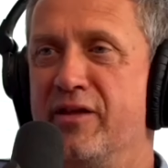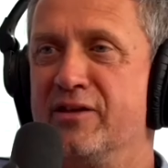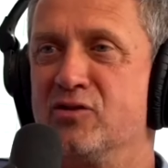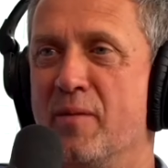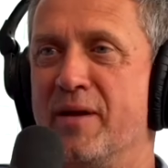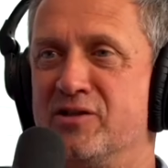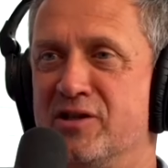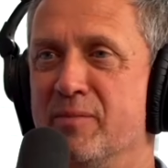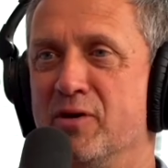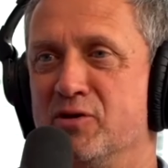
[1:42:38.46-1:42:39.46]
things I
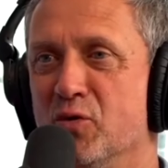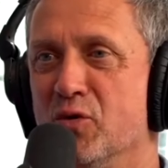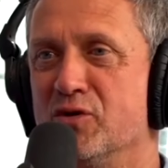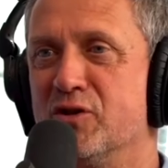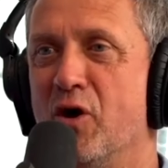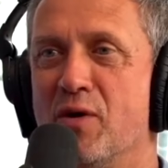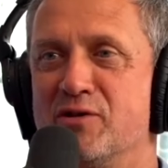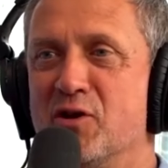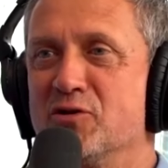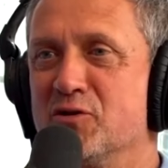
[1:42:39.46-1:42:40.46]
mention in my talks, and I
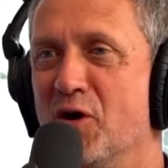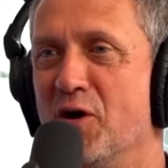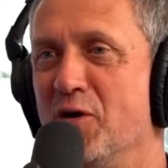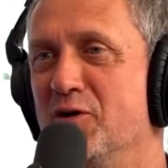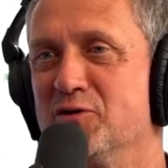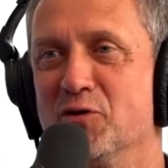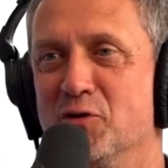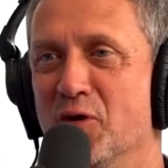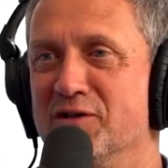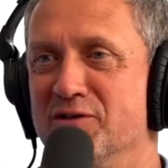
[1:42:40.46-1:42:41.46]
always ask two
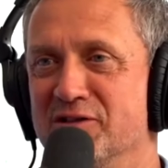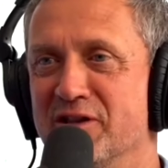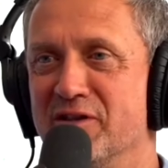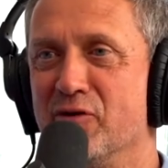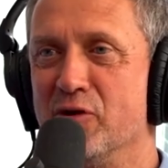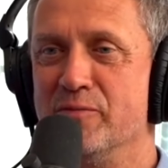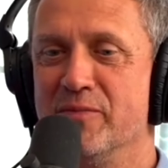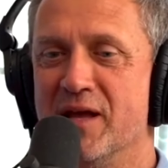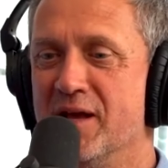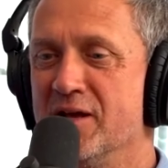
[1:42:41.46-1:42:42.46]
questions in the room.
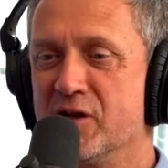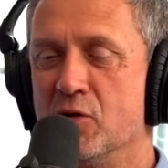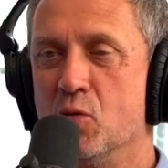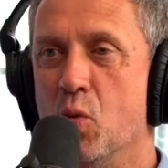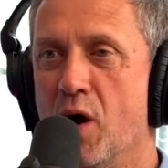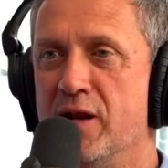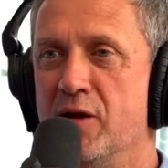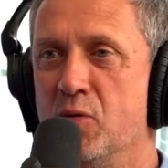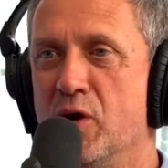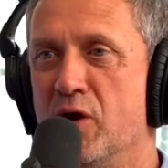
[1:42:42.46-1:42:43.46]
So
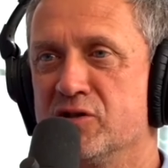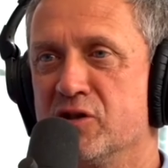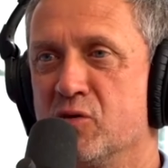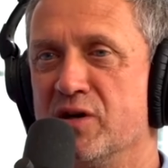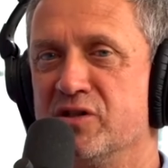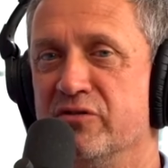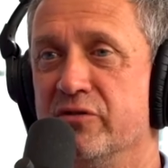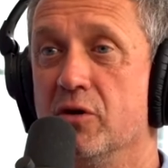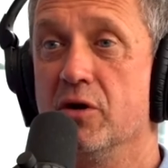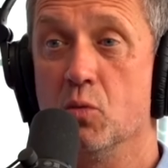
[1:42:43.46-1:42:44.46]
one, we ask the question of,
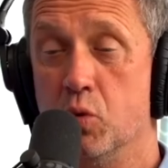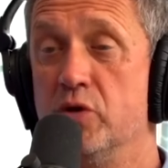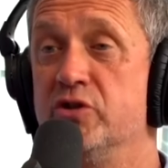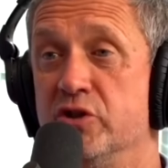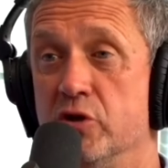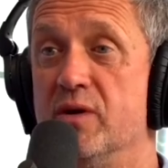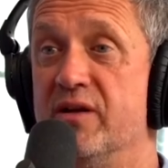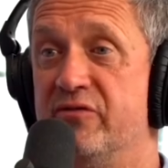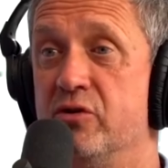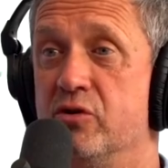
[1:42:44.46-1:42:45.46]
would you,
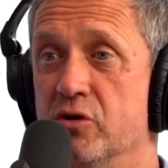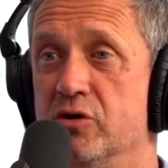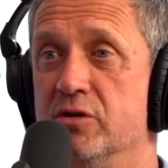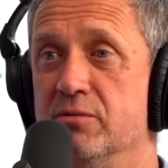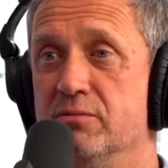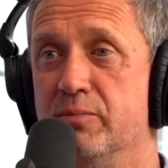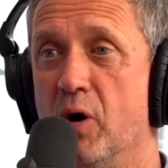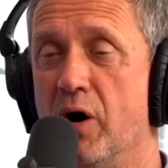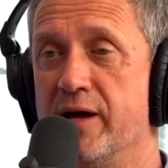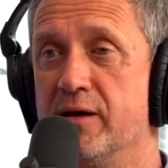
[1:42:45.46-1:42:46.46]
if you could,
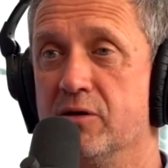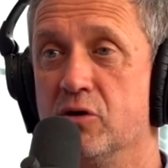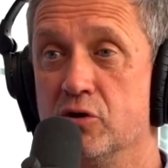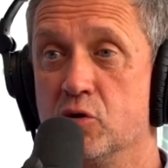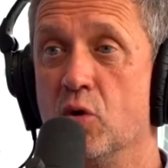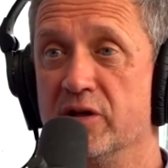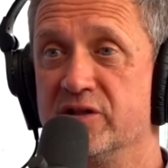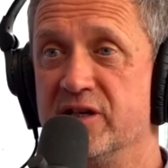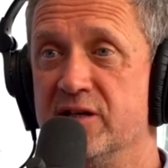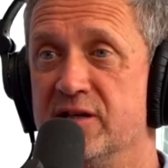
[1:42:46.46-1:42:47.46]
buy good
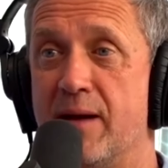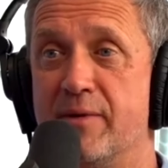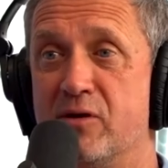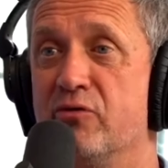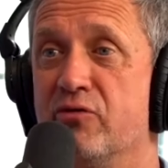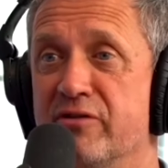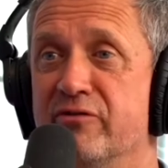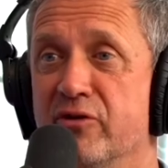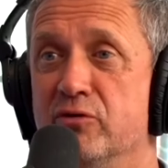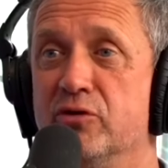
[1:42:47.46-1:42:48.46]
quality, chemical-free
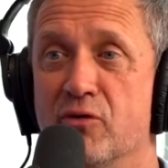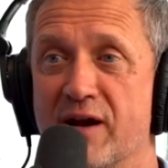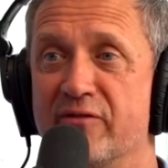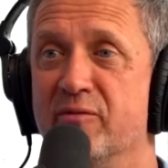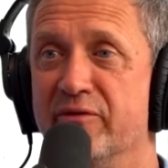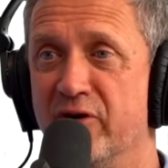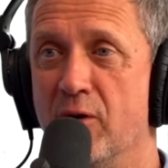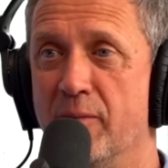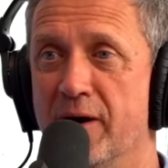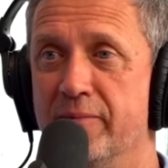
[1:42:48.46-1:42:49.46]
food direct from a
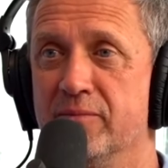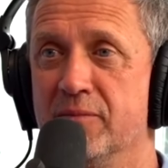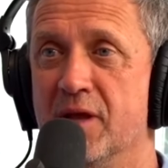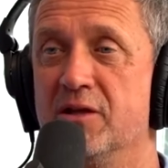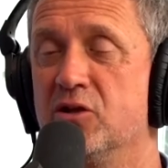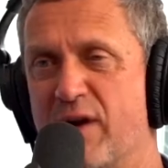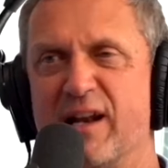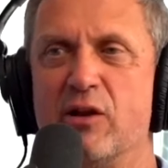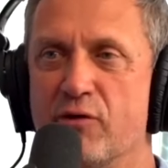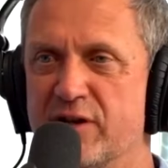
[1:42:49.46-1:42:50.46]
farmer?
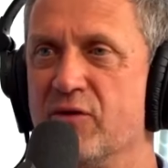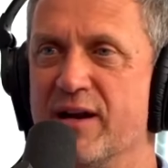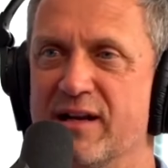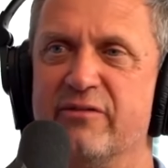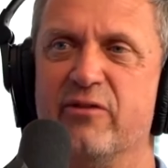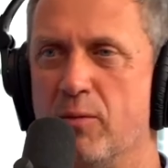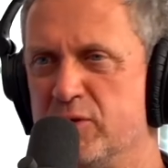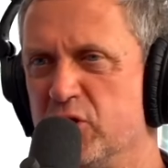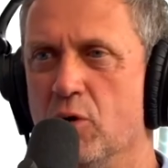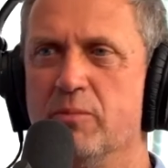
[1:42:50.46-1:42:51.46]
Directly or indirectly, farm
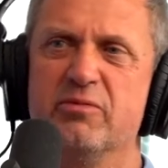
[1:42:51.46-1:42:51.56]
shop,